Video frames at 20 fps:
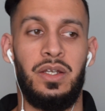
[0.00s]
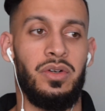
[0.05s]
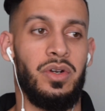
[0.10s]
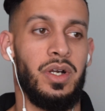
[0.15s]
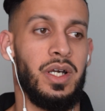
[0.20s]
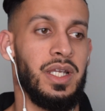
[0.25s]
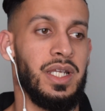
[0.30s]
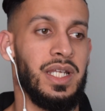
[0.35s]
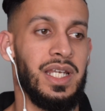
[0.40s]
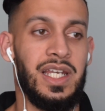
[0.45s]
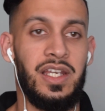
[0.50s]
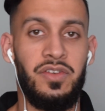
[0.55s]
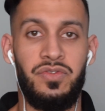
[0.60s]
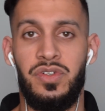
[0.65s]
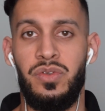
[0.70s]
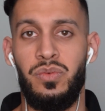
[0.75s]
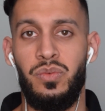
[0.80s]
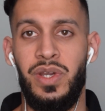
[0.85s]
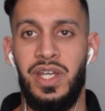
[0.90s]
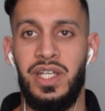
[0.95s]
right,
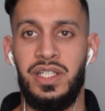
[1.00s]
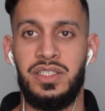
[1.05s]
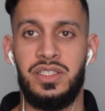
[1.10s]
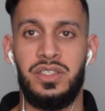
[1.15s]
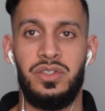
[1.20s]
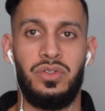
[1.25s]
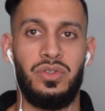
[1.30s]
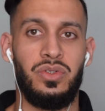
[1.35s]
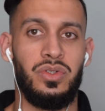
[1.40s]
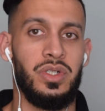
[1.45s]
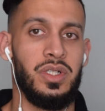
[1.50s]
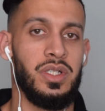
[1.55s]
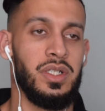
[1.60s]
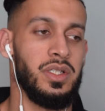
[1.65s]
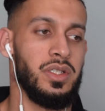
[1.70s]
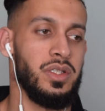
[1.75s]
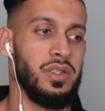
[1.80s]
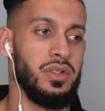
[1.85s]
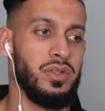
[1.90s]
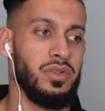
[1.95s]
lifting weights, or,
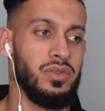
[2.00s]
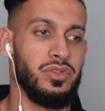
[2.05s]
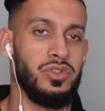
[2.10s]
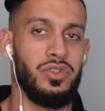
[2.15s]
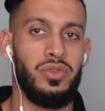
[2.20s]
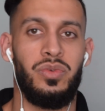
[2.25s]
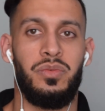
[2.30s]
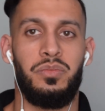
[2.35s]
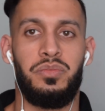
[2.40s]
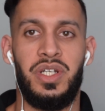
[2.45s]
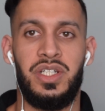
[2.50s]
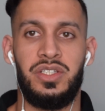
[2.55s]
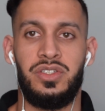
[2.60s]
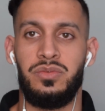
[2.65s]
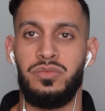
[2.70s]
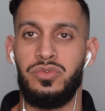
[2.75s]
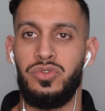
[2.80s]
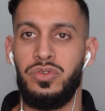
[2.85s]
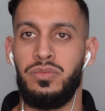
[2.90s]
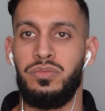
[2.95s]
you know, doing
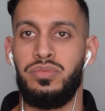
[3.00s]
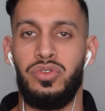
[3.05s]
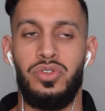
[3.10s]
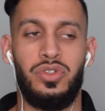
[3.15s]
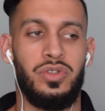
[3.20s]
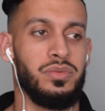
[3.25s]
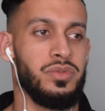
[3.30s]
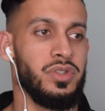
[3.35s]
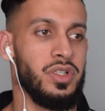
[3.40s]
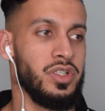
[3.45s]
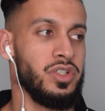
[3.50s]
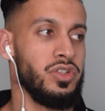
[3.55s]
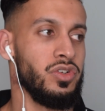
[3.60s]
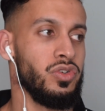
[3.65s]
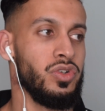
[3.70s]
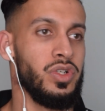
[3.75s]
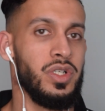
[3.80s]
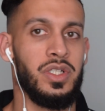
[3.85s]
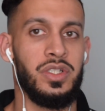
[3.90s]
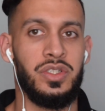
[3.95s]
press-ups, doing pull-ups, like, you
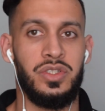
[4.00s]
know,